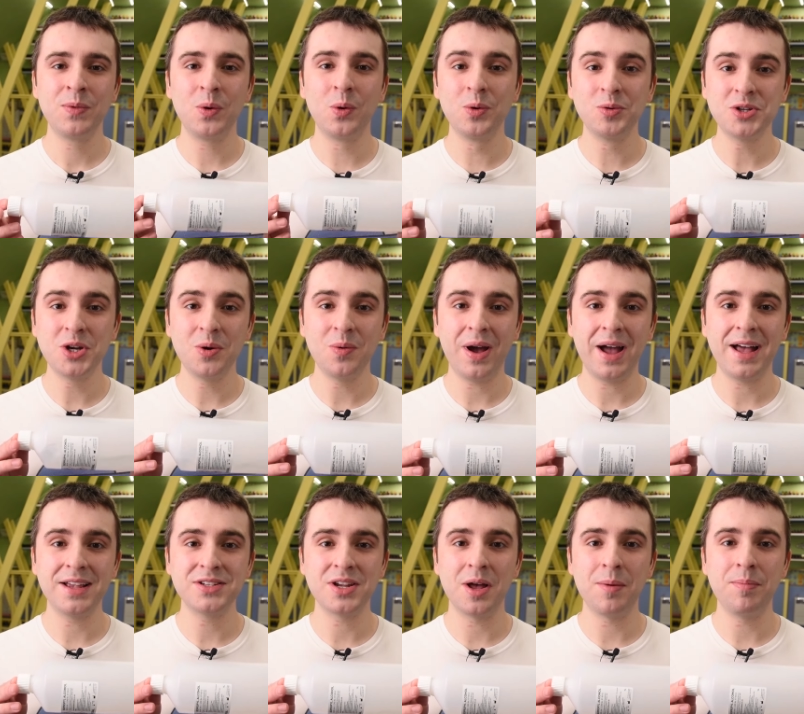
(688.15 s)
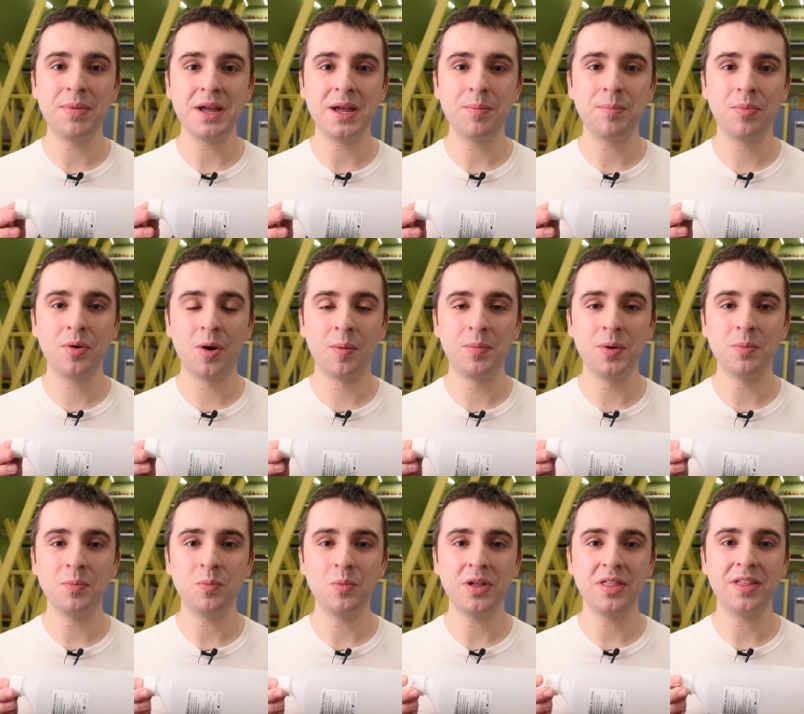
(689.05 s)
also has a big
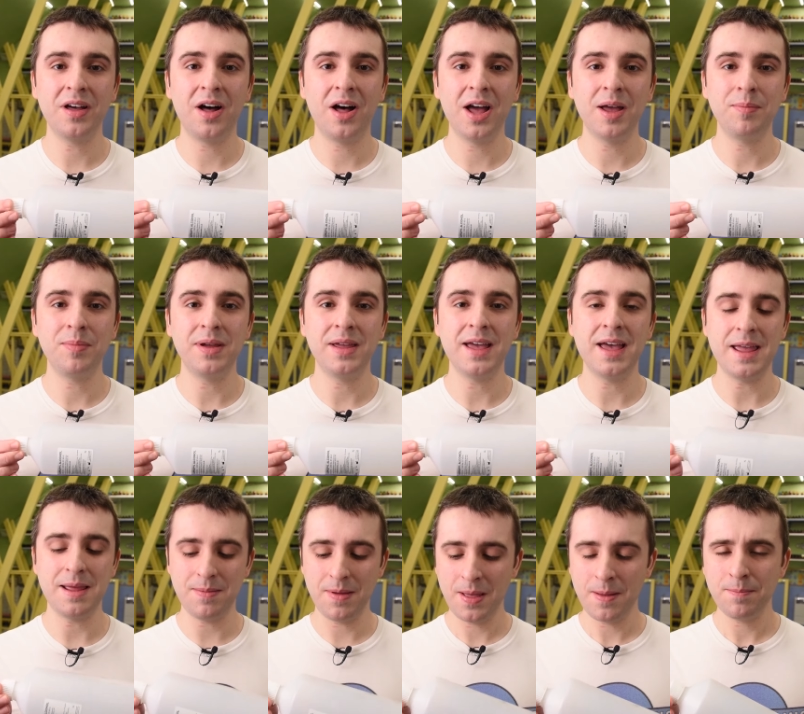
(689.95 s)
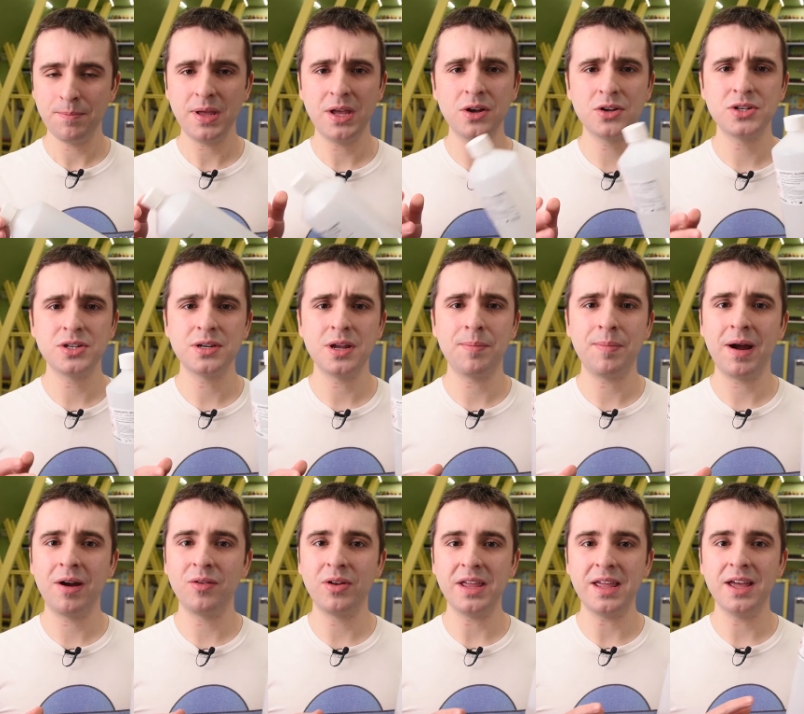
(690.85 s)
problem with IPA because
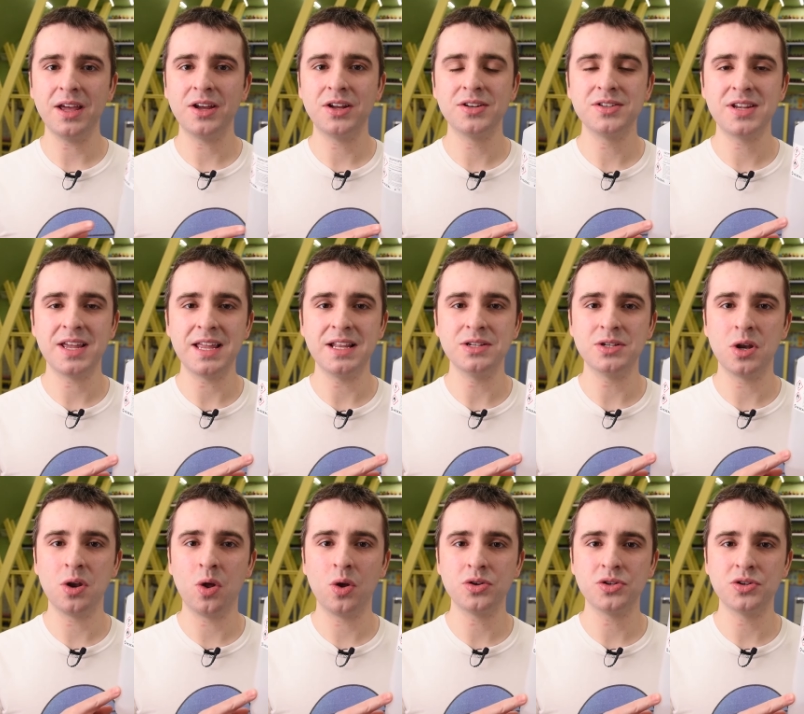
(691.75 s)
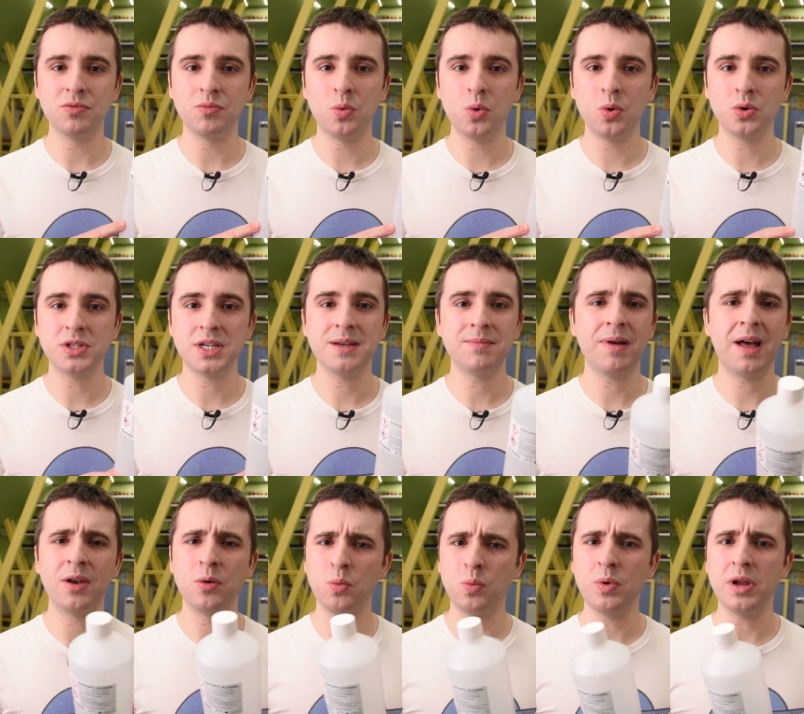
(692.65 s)
apparently it contains lots of water,
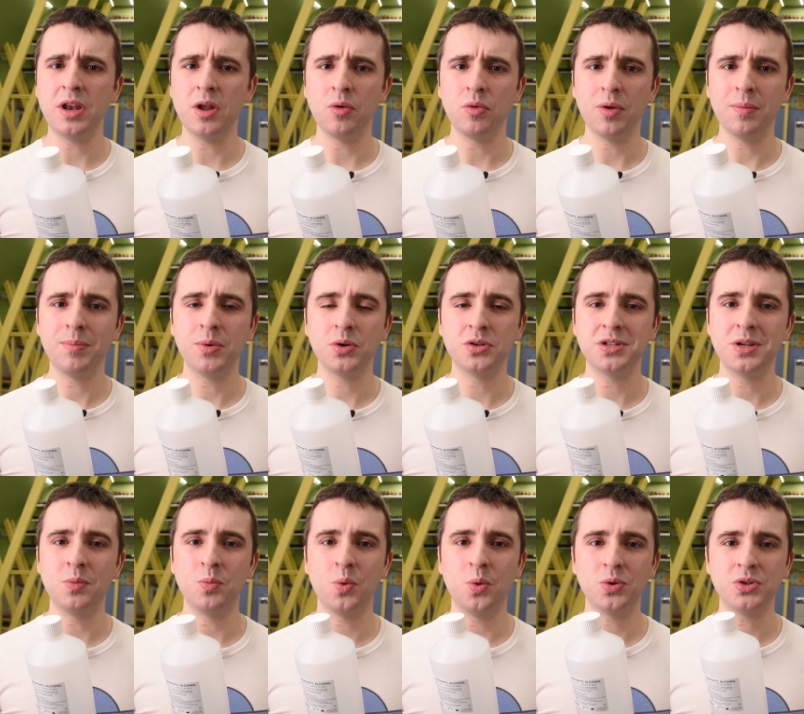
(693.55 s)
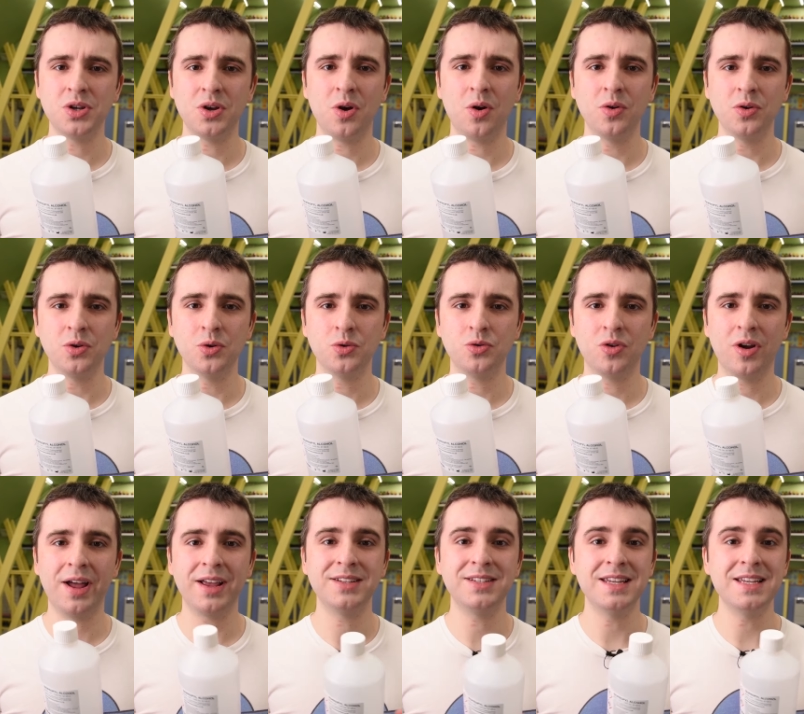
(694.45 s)
and we know that putting water on your
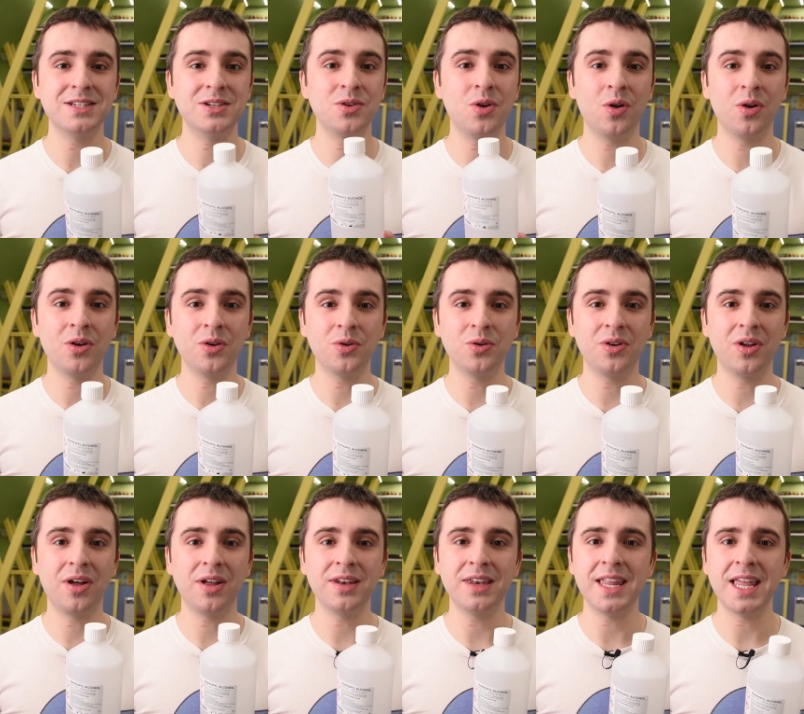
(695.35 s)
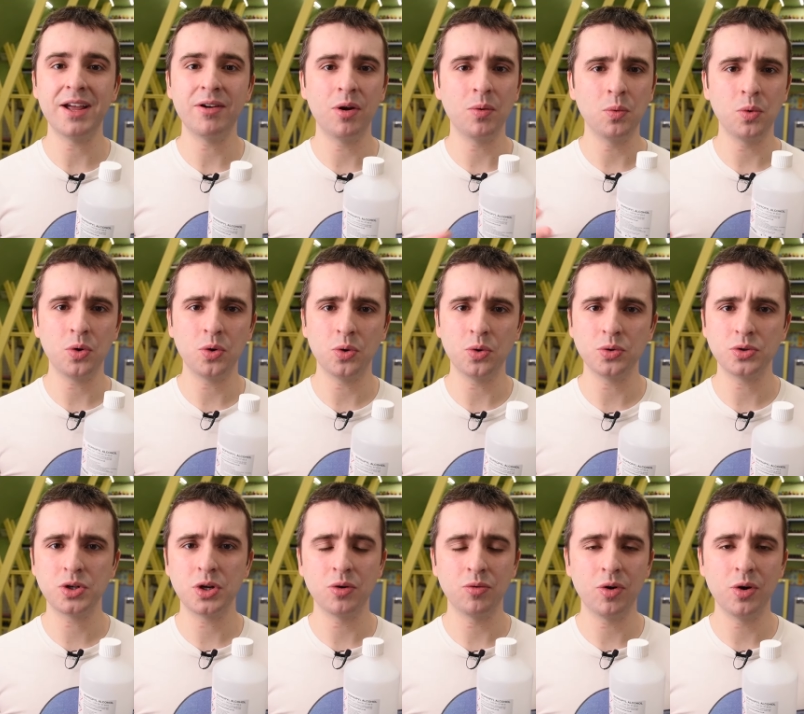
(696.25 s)
tracks is not a good idea. It will cause
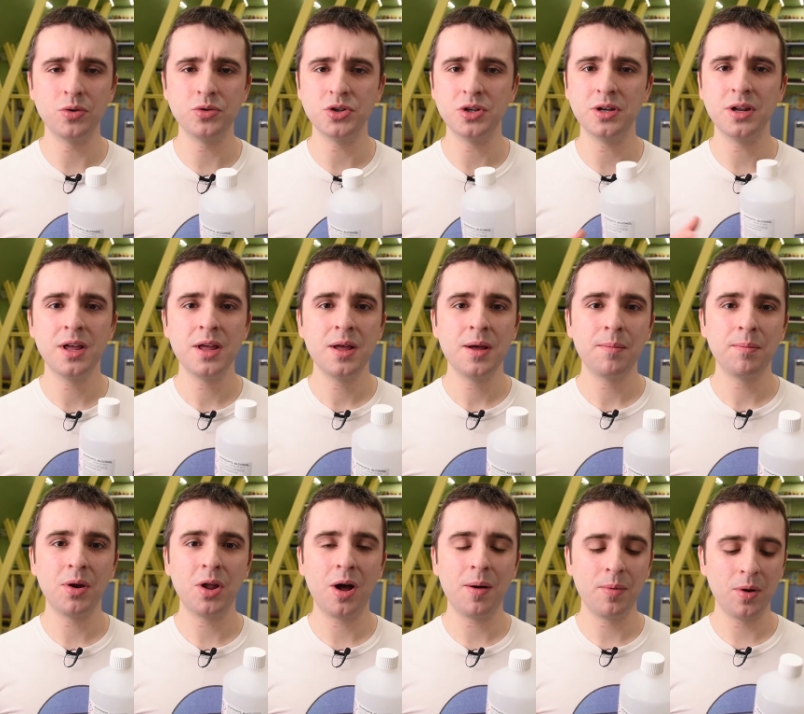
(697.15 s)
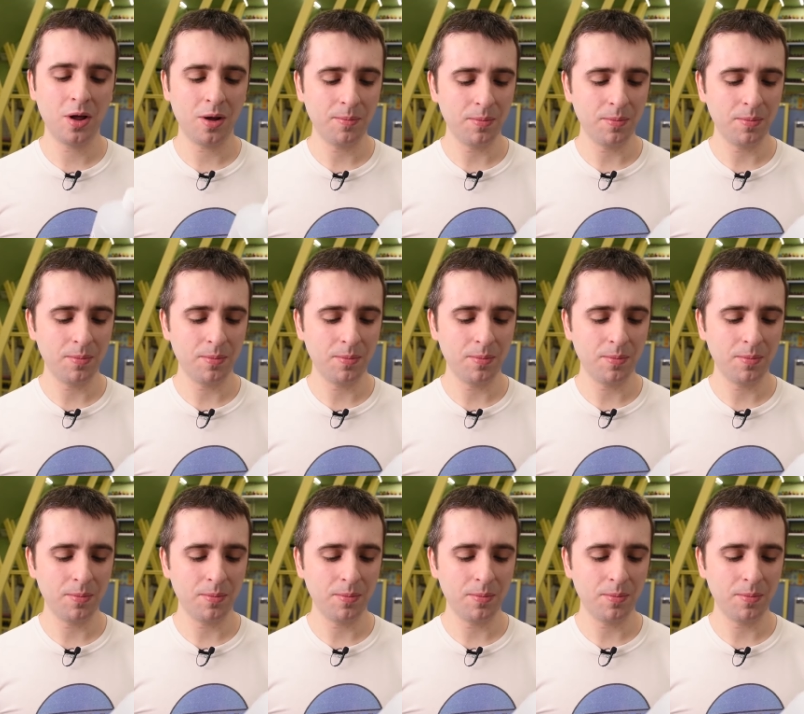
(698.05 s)
corrosion, blah blah